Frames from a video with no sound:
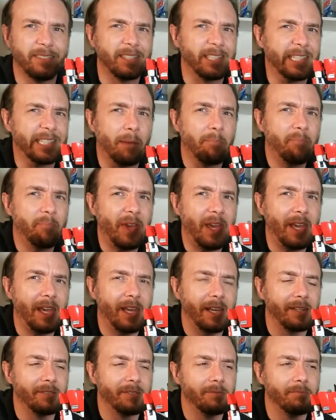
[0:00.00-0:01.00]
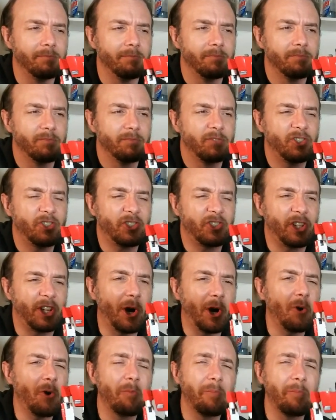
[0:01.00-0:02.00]
lumpy and
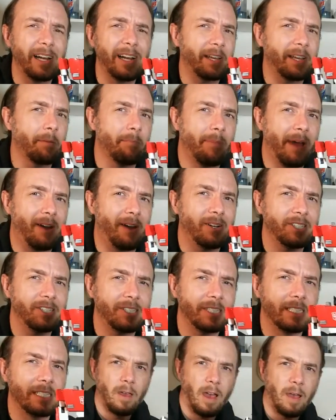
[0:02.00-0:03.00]
slow by comparison.